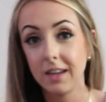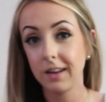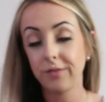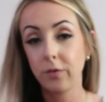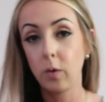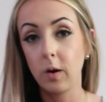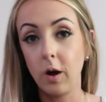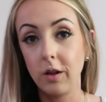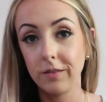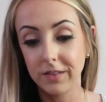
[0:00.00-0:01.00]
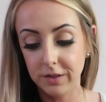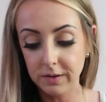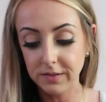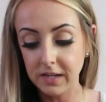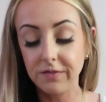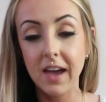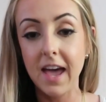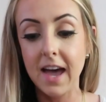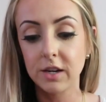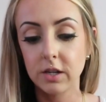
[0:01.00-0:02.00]
And then for all of the thrift stuff, I
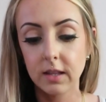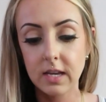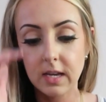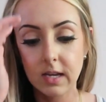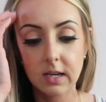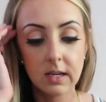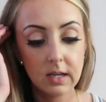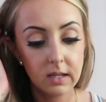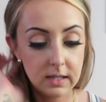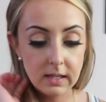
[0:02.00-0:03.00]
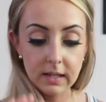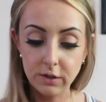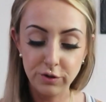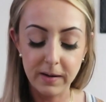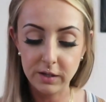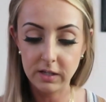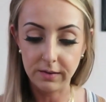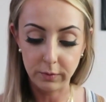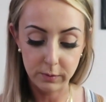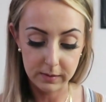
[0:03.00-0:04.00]
actually didn't get too much
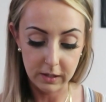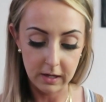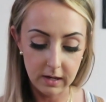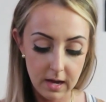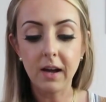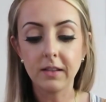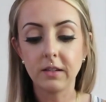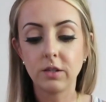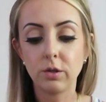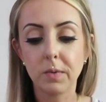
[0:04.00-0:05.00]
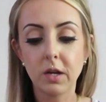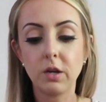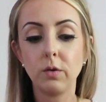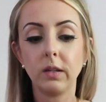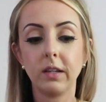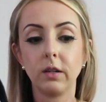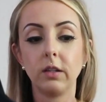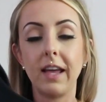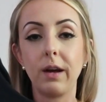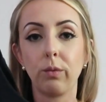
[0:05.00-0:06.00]
stuff, which was good. I got this super cute
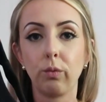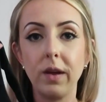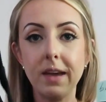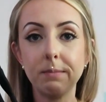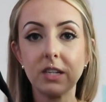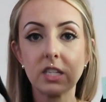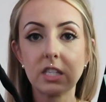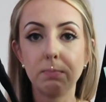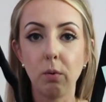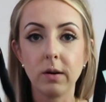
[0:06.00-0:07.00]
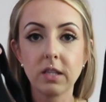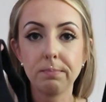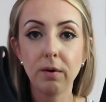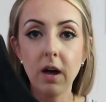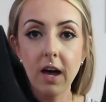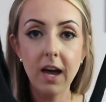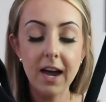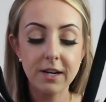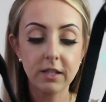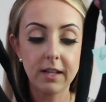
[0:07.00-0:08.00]
little like ribbed sports bra.
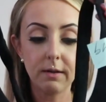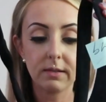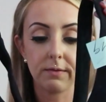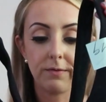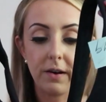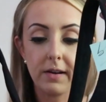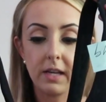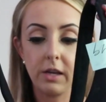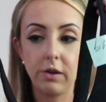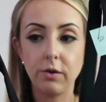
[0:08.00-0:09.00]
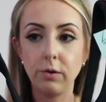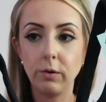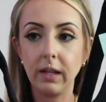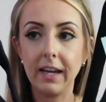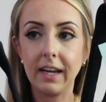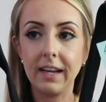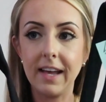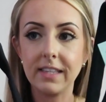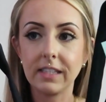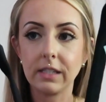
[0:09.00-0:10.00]
I just thought it was very cute, like a
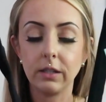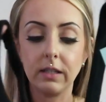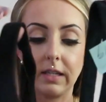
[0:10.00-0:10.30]
nice little